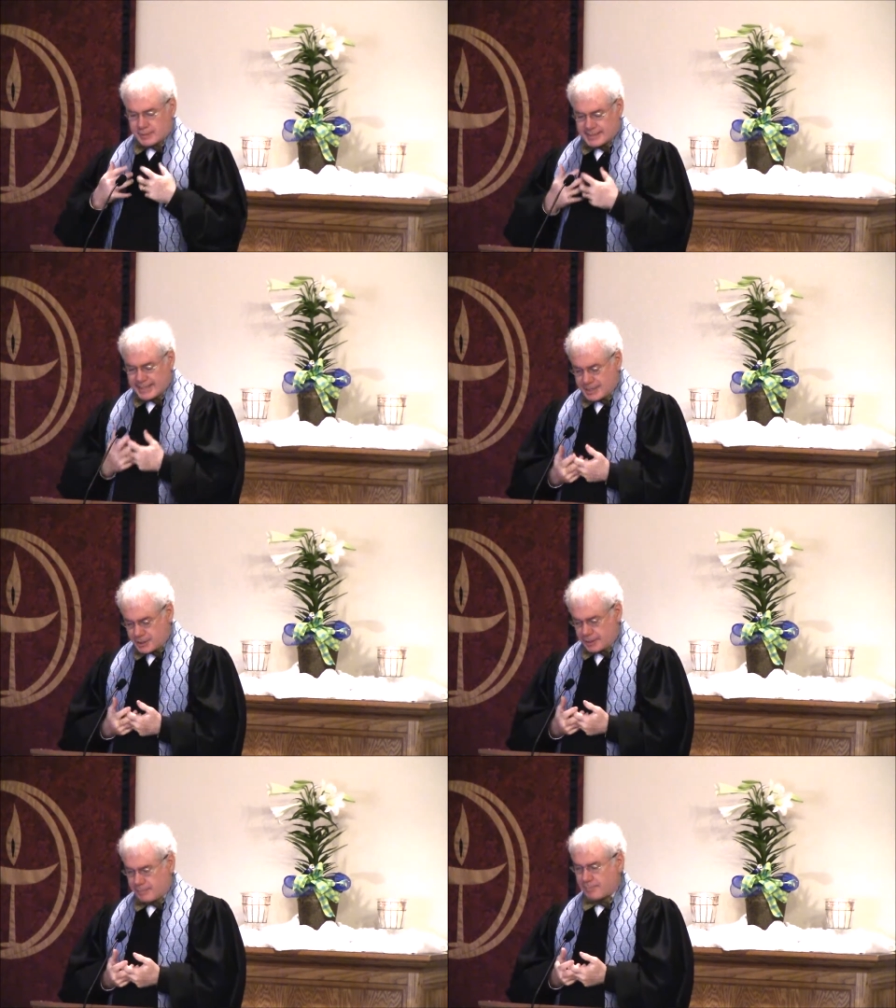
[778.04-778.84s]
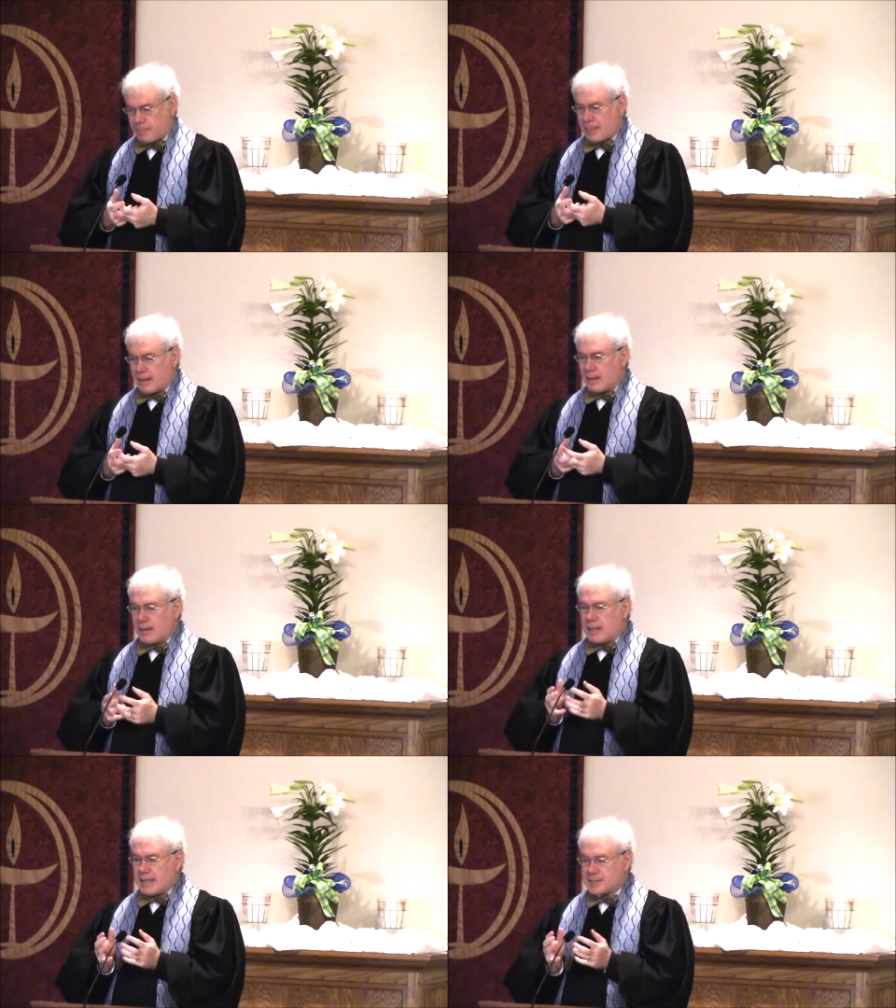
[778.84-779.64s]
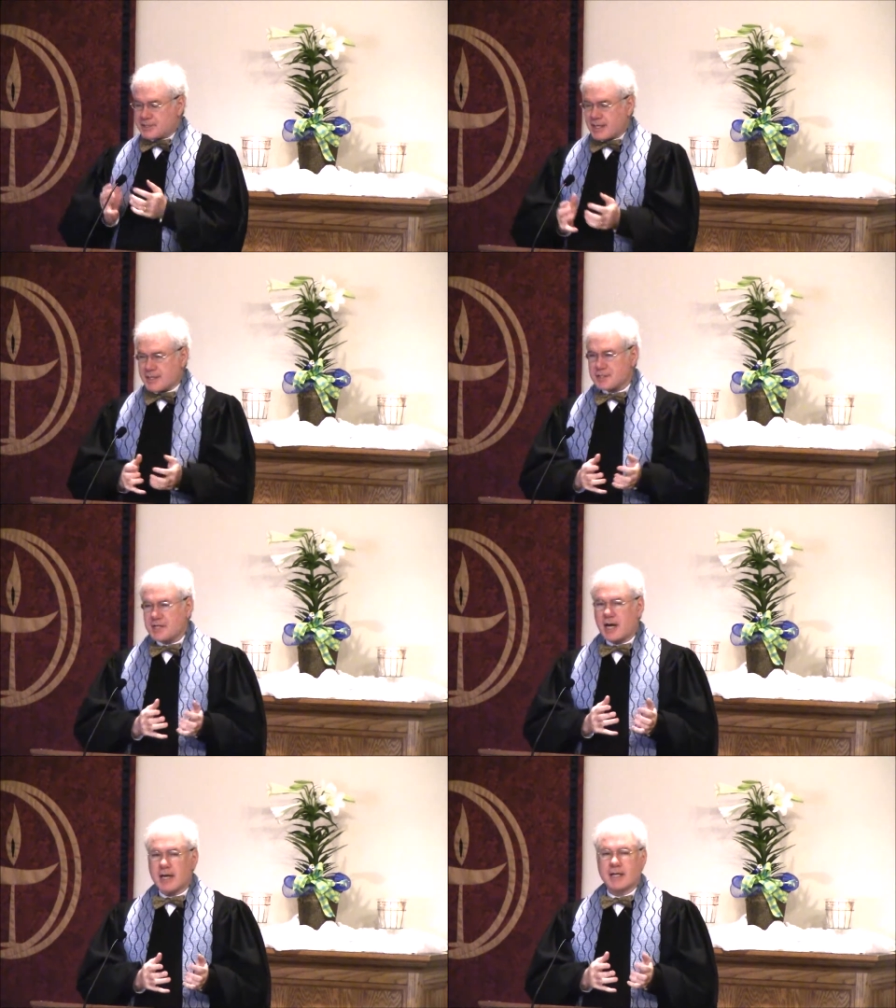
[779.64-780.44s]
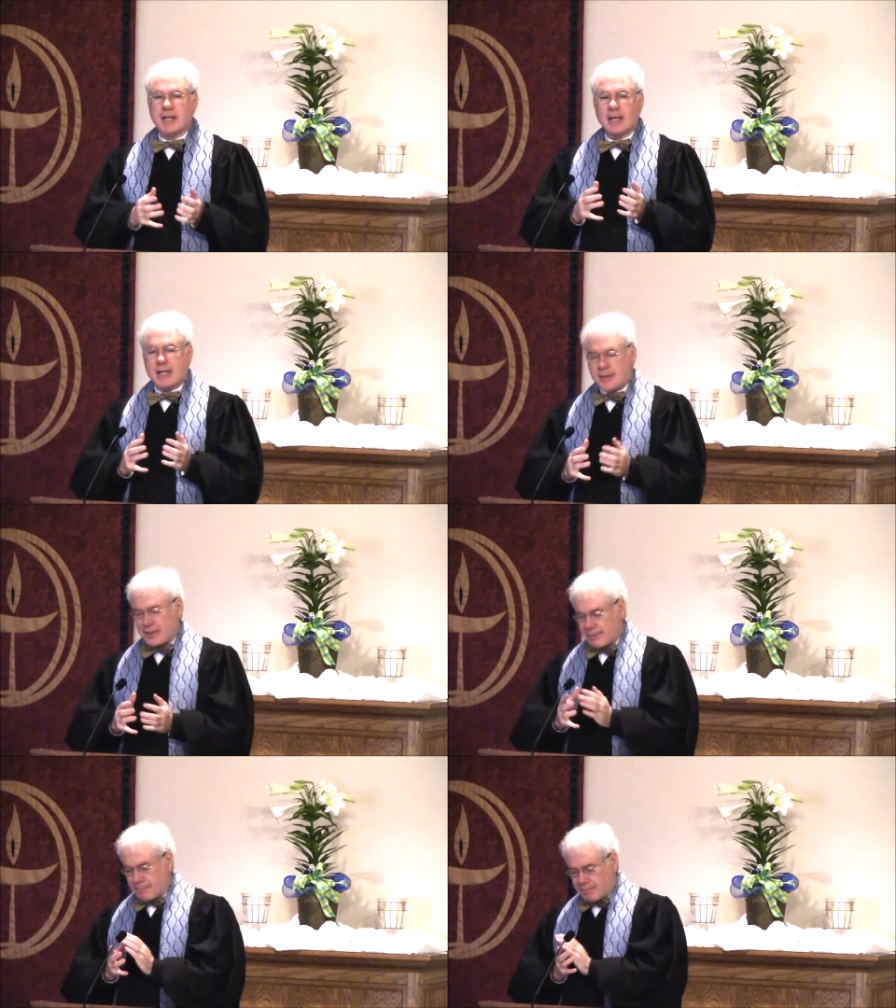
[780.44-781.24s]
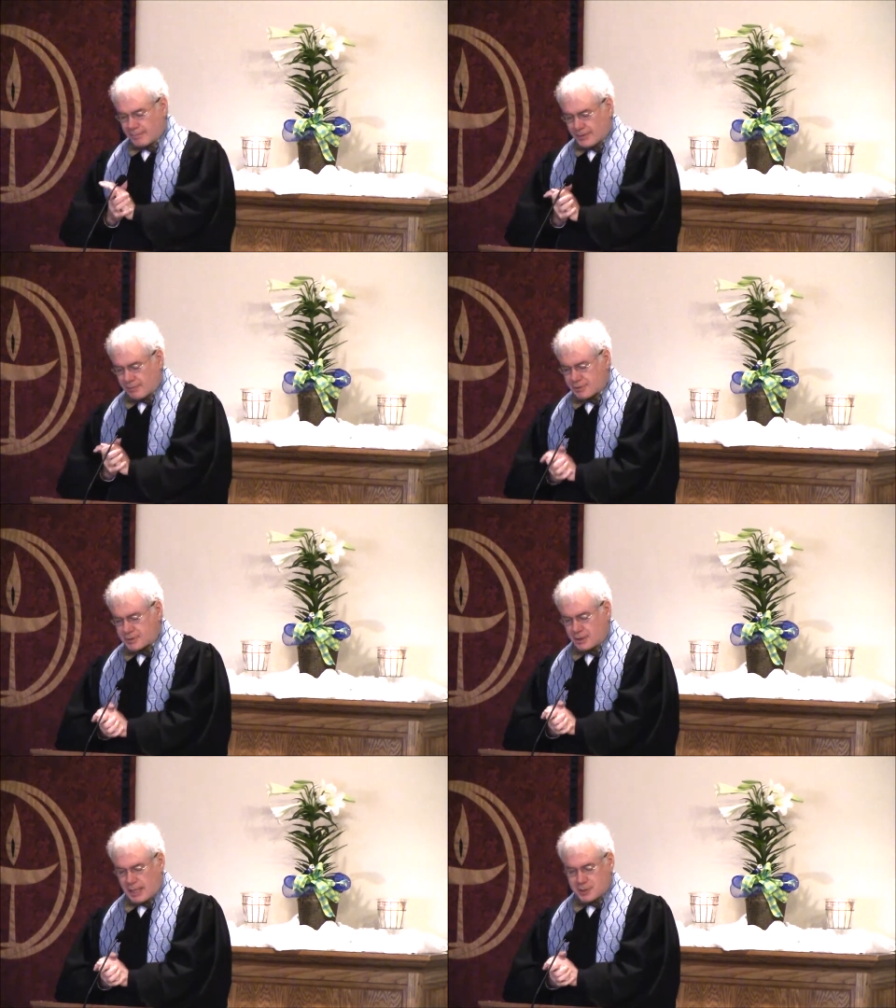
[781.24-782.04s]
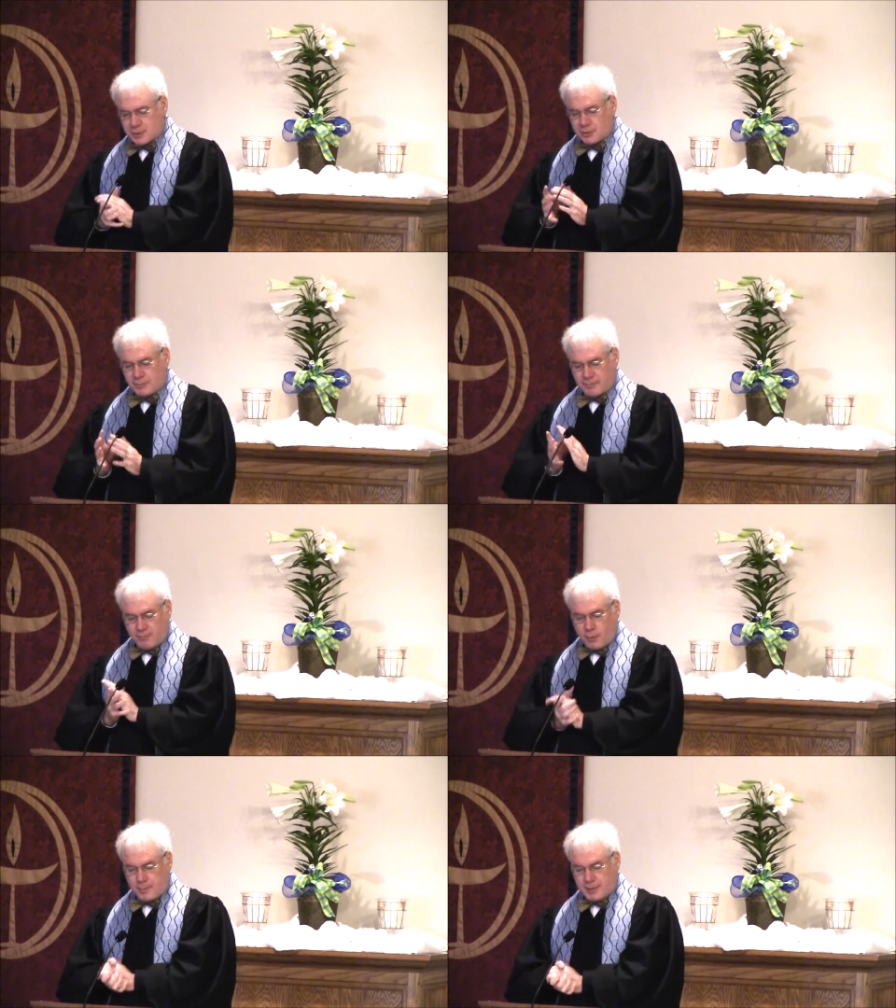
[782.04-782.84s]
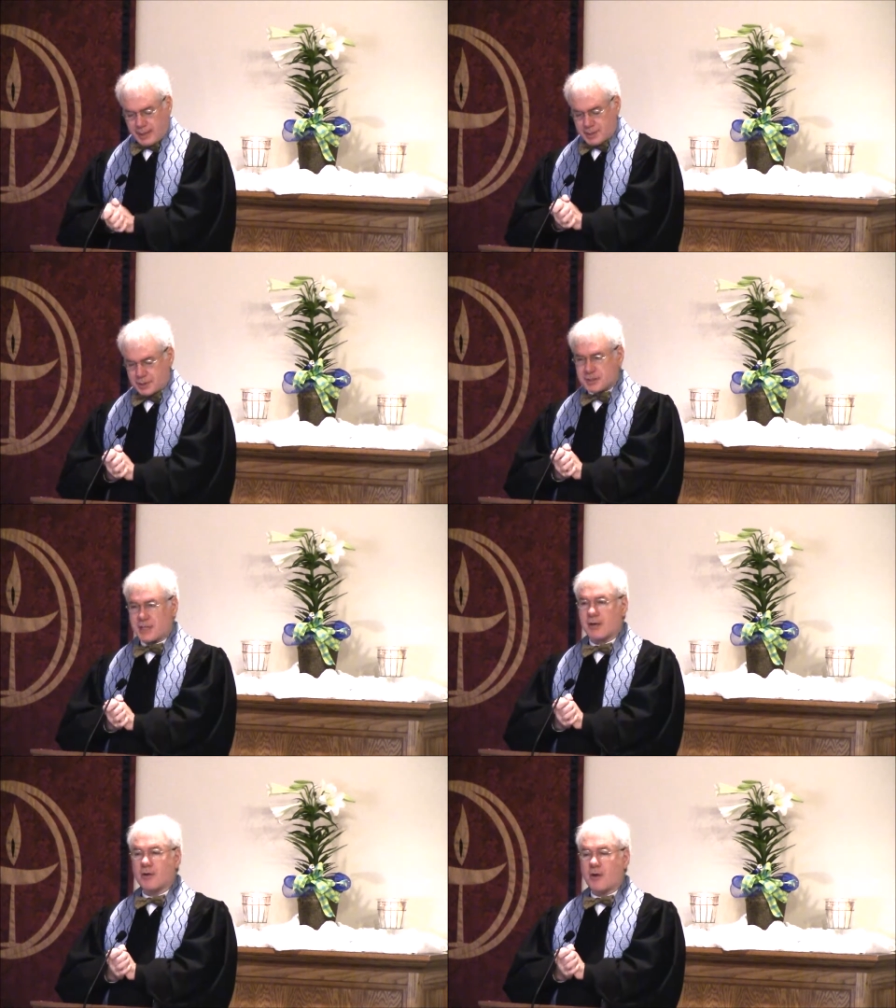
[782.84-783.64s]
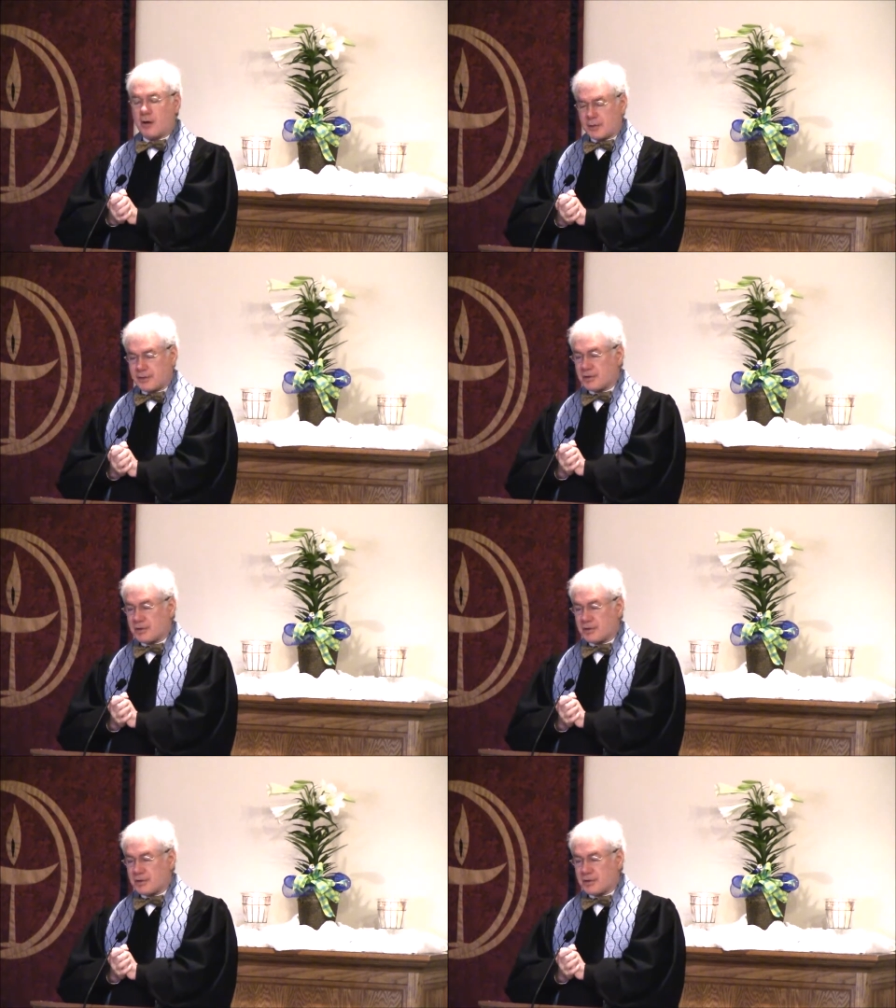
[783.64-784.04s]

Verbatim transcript: teaching, is set aside in the Christological formulations that are called the